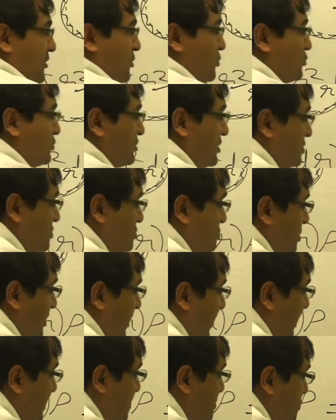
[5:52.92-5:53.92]
due to the
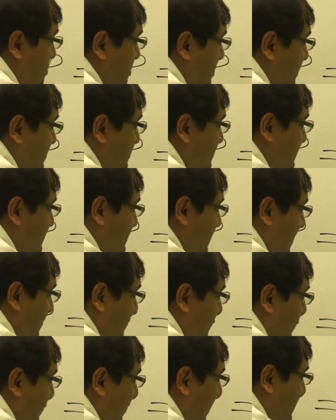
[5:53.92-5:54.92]
change in
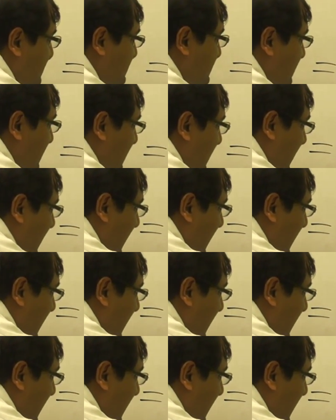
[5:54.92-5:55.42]
surface